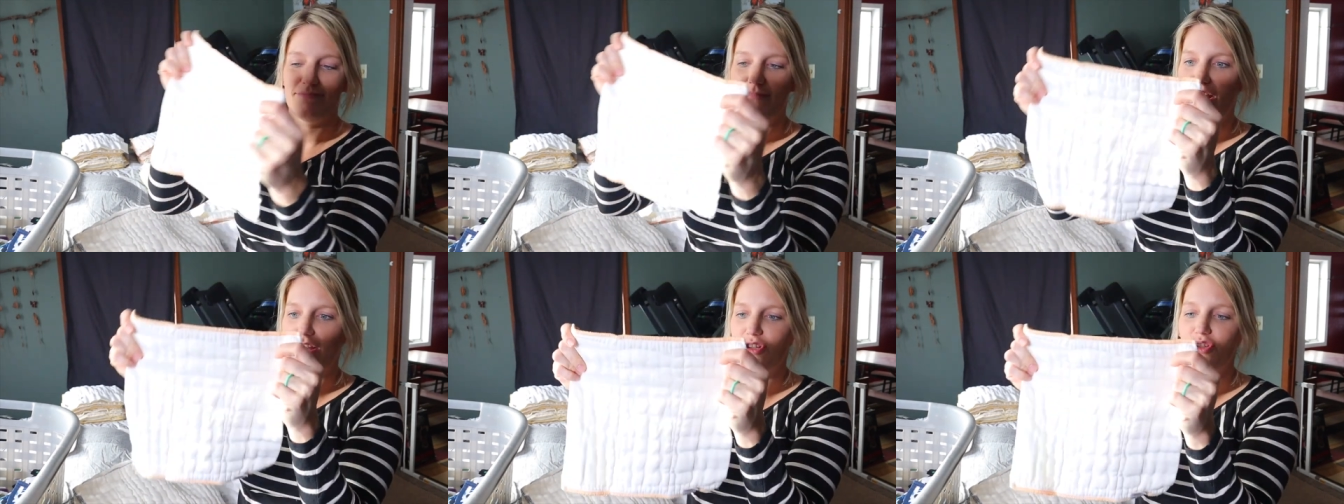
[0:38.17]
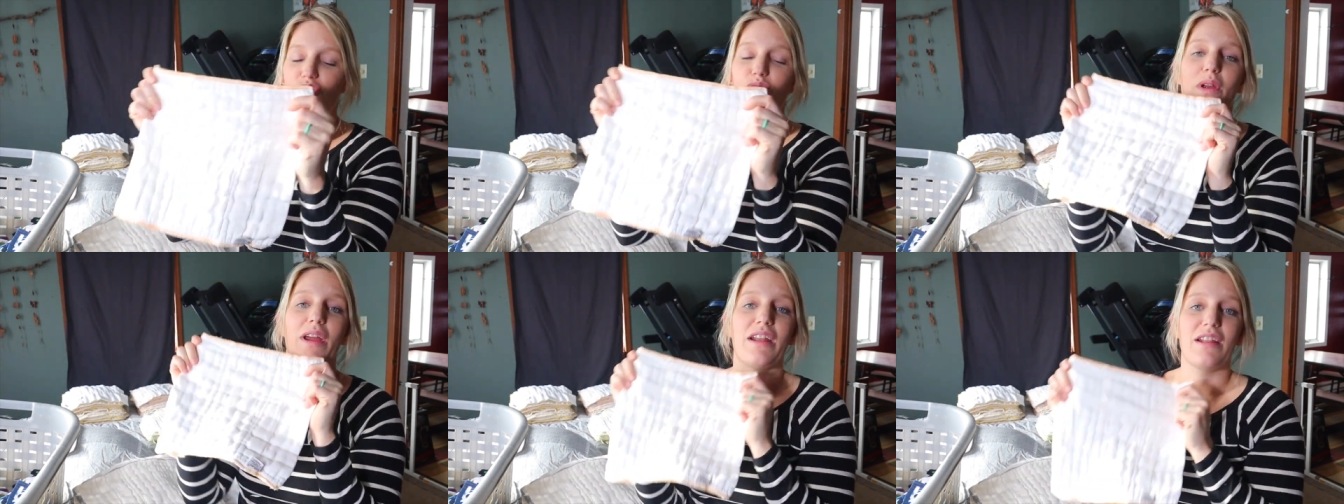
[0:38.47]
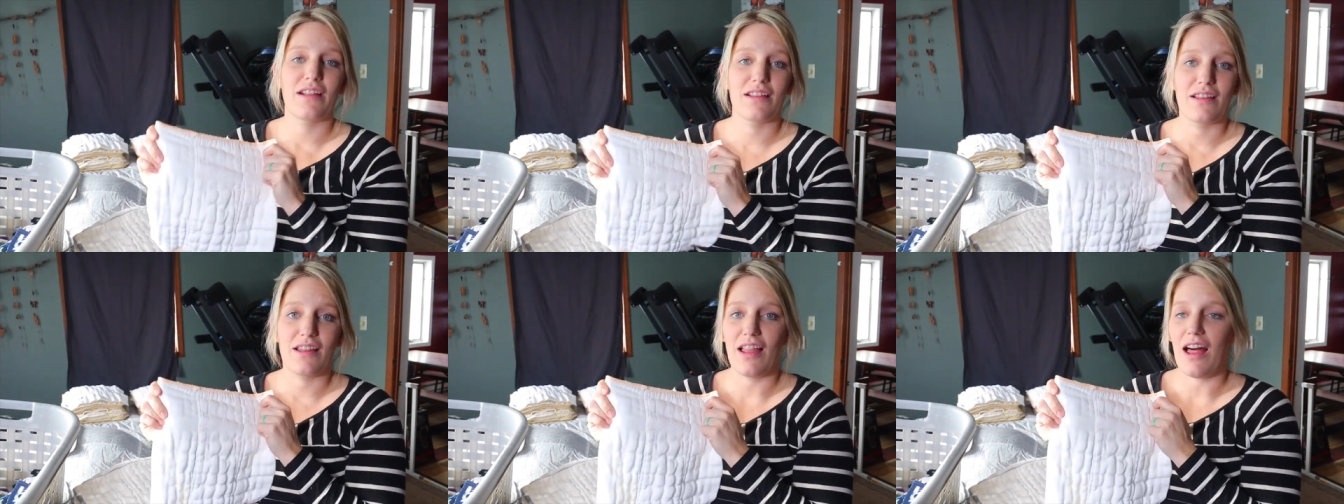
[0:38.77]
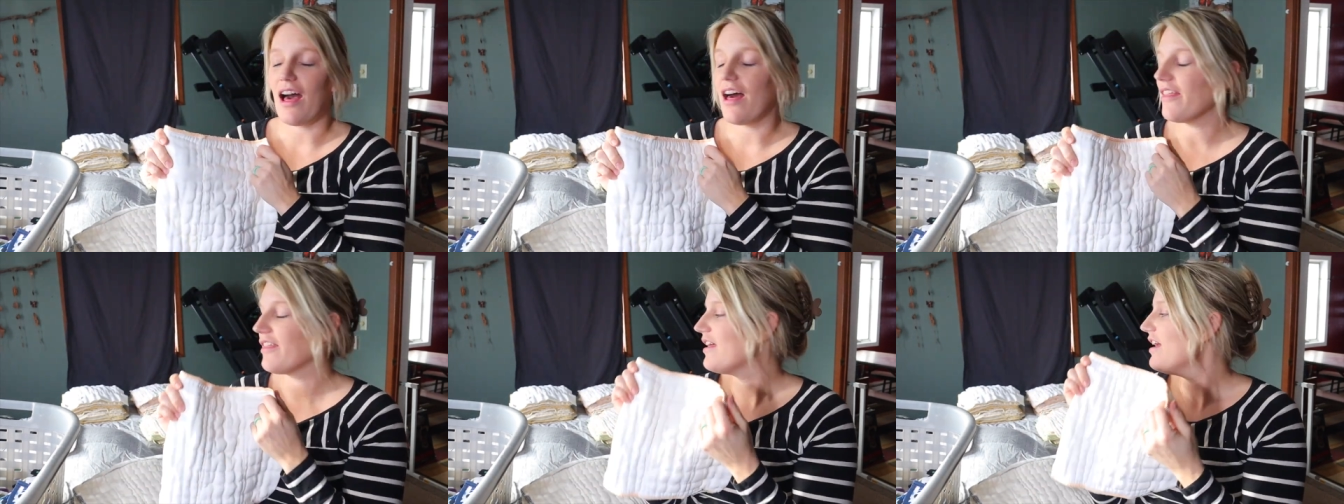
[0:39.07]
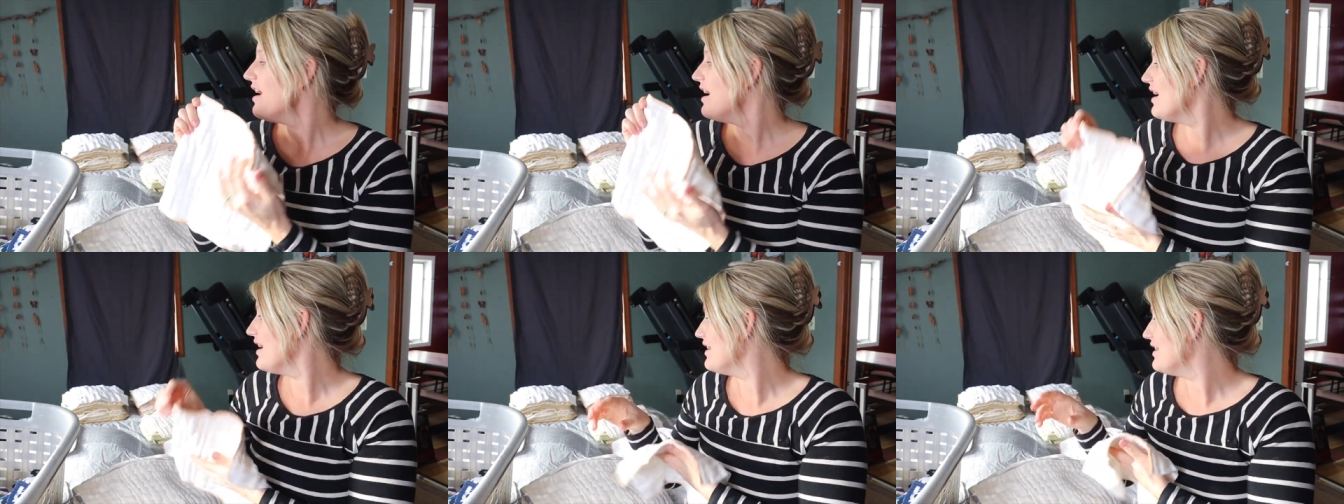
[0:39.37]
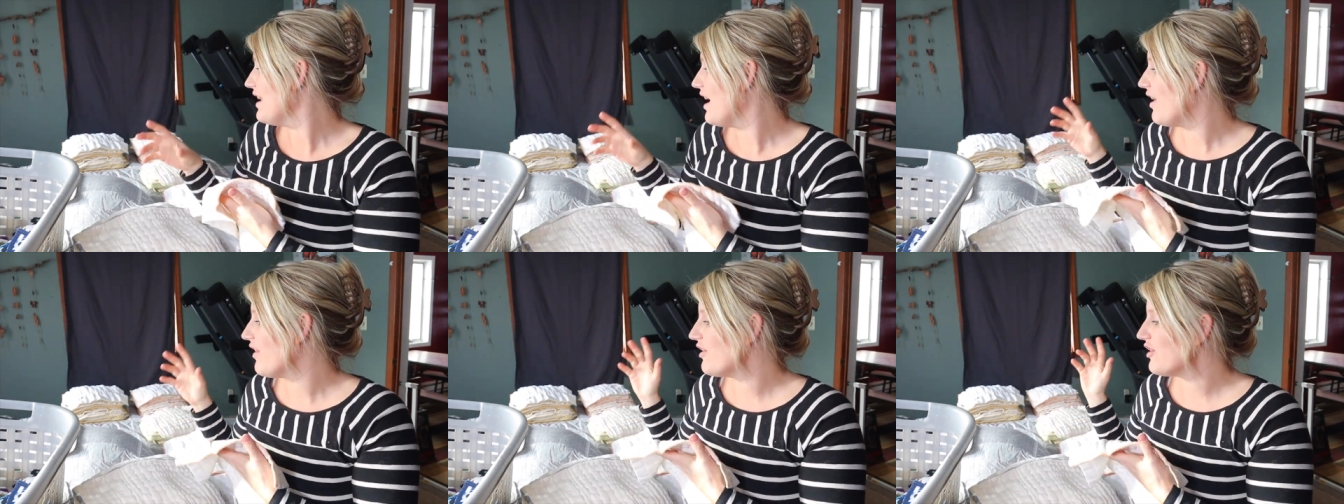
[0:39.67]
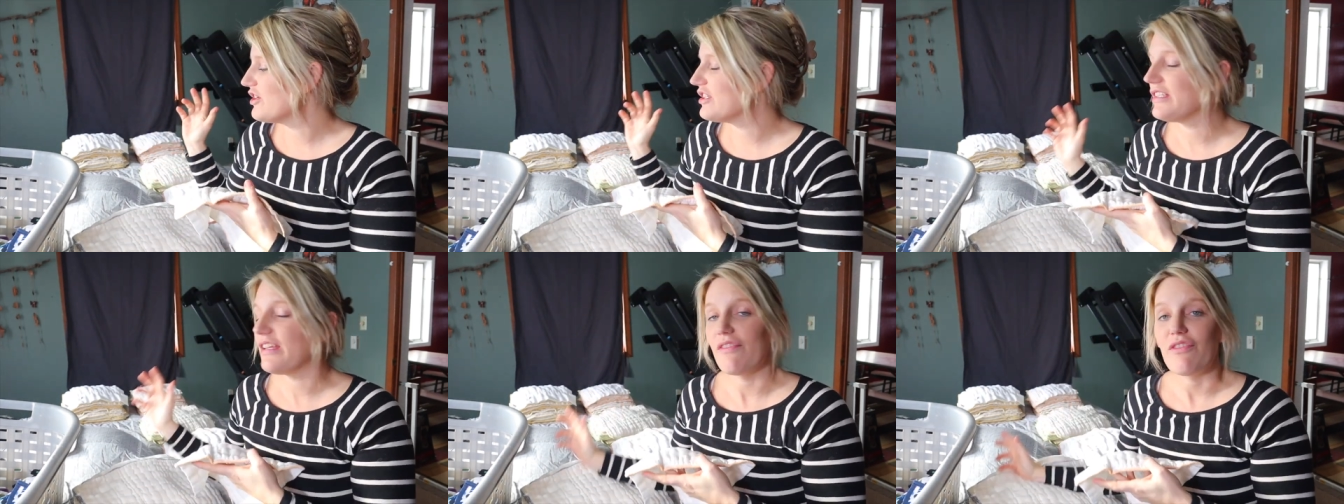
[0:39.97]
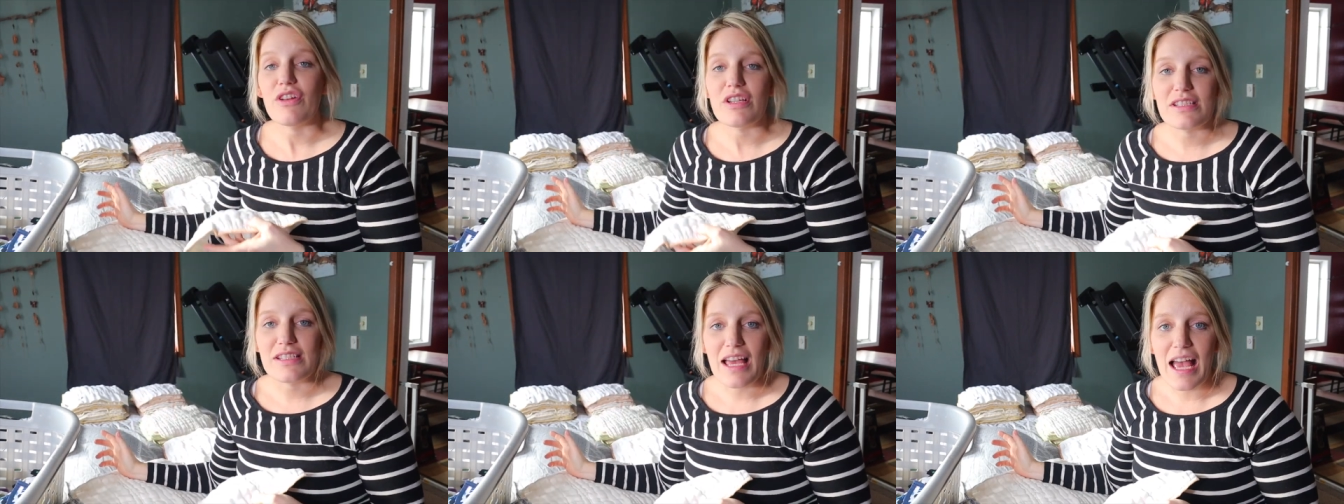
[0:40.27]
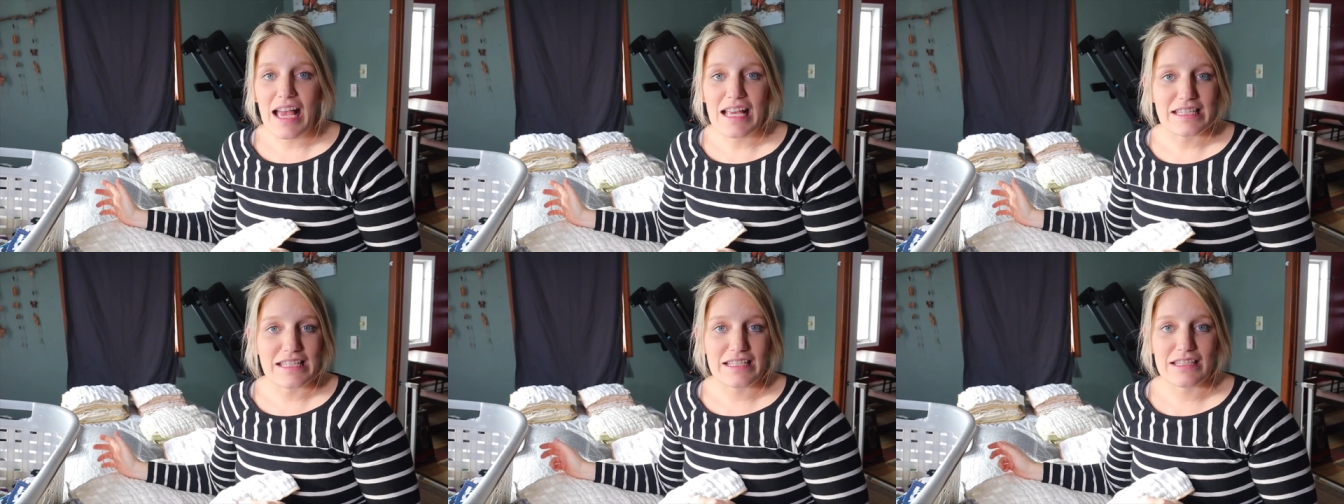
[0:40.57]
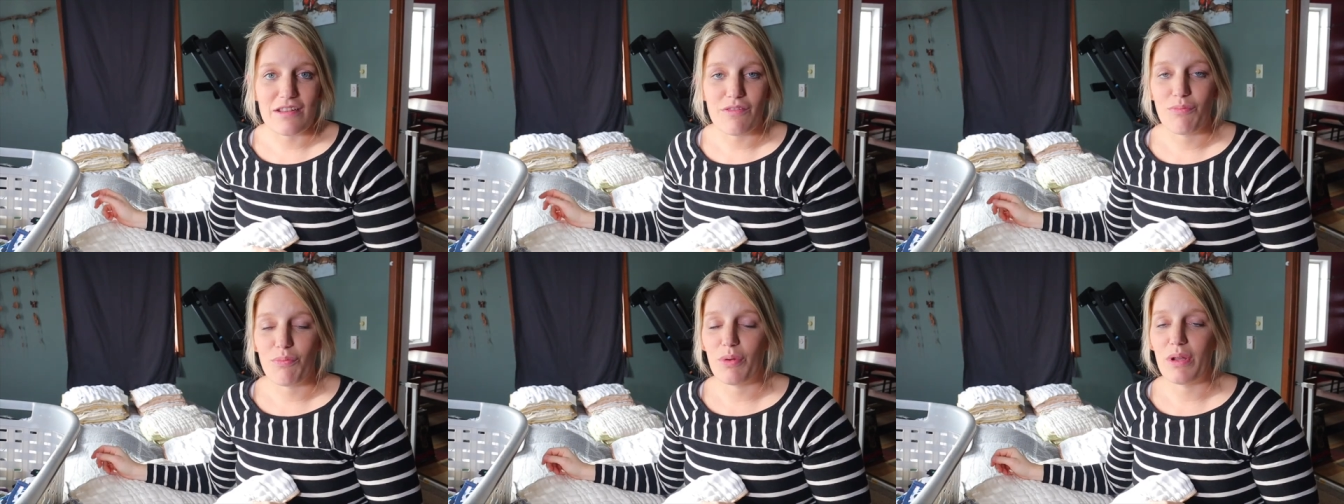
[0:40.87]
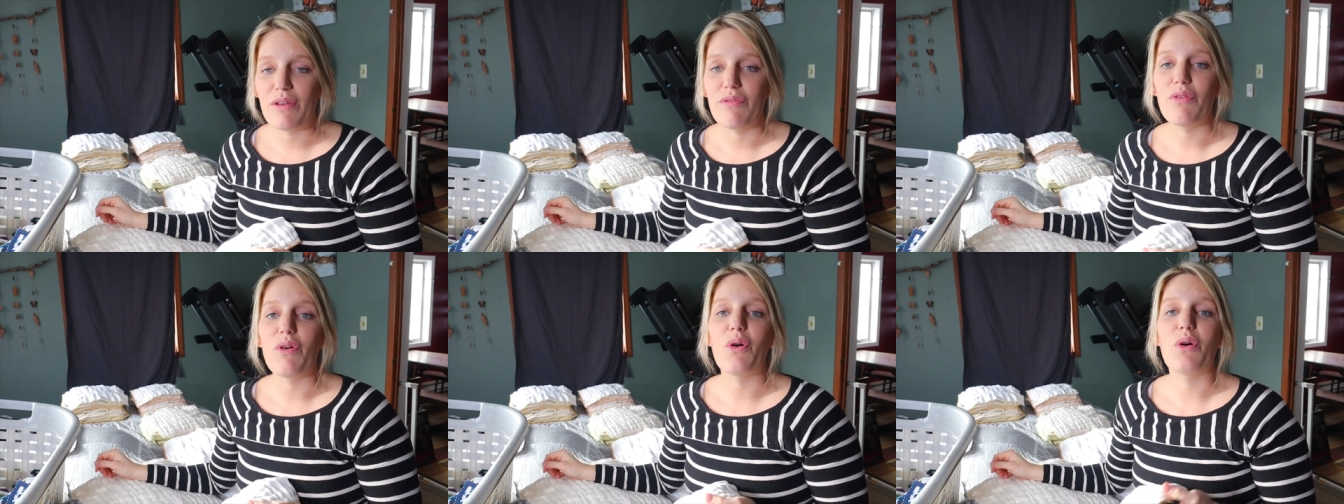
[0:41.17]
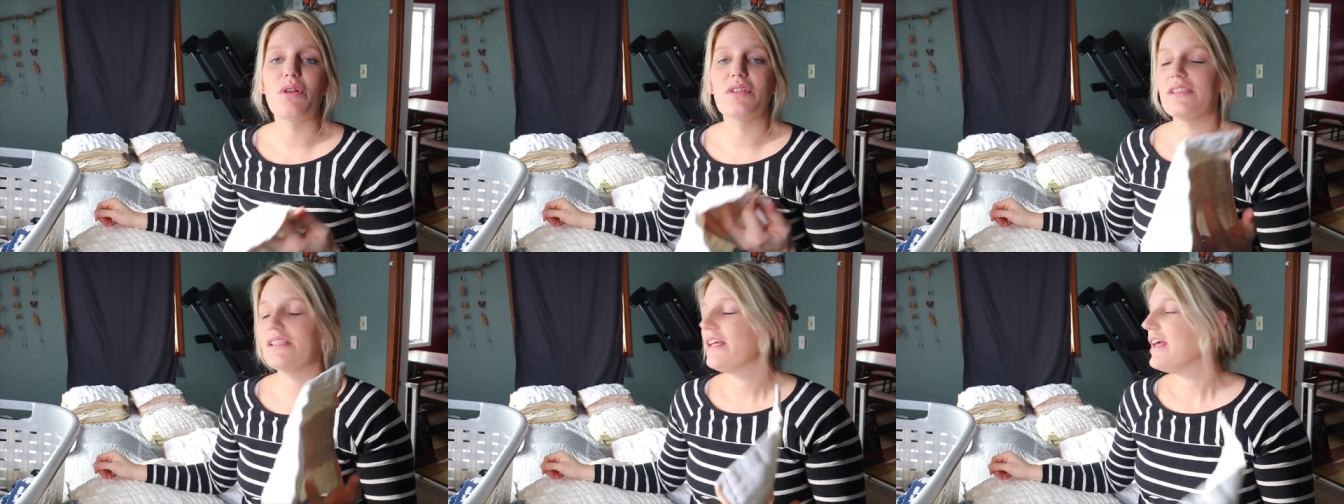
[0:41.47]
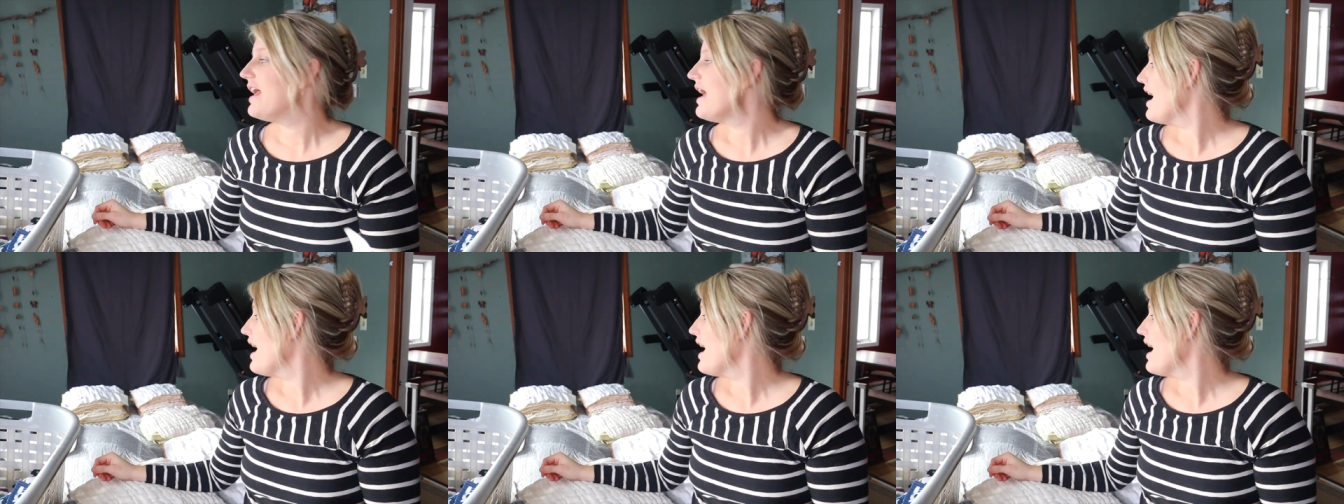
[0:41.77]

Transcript: a strand of cloth. Now there's different sizes of pre-folds.